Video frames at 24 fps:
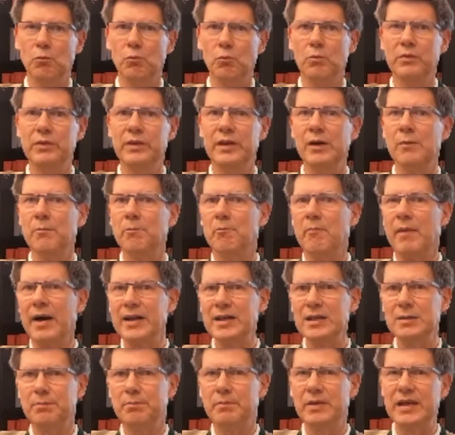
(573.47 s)
there
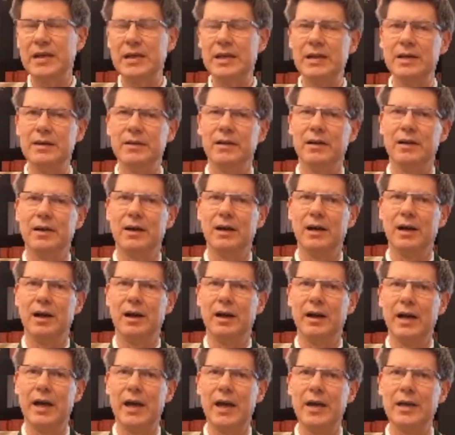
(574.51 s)
might be
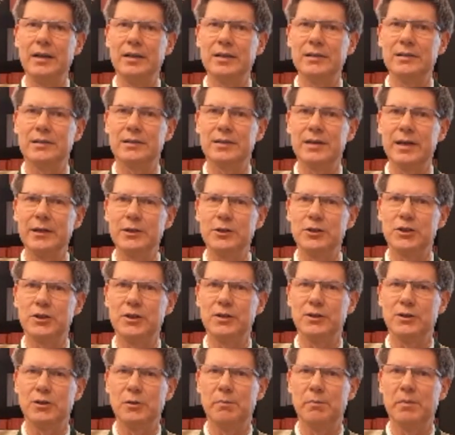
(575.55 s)
a
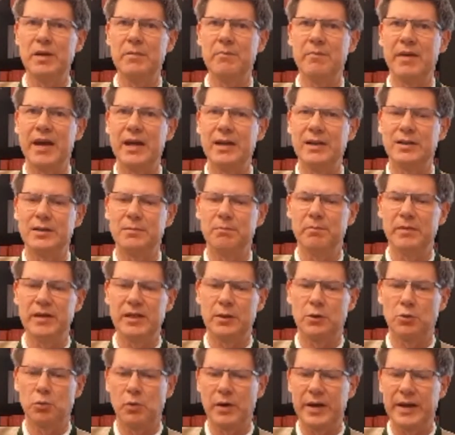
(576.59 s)
distinction to be made
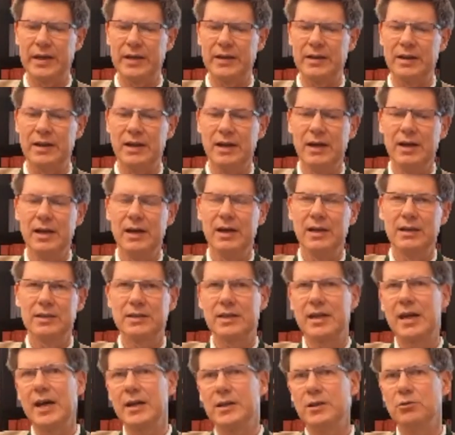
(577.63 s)
between
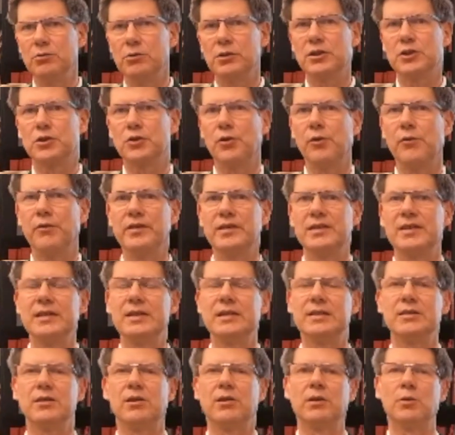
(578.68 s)
scheduled
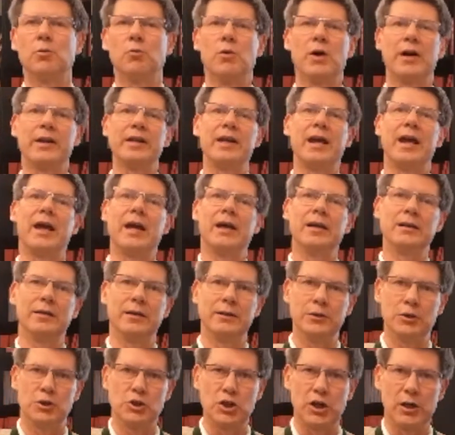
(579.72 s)
services on the one hand
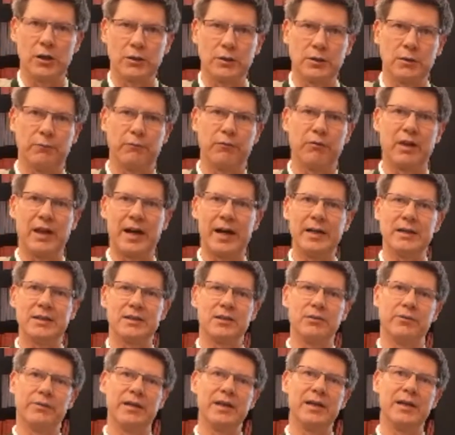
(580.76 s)
and charter flights
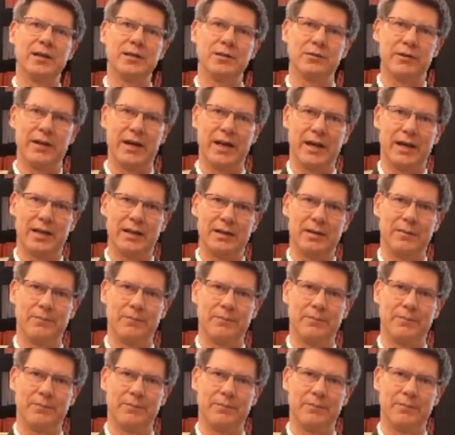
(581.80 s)
on the other hand.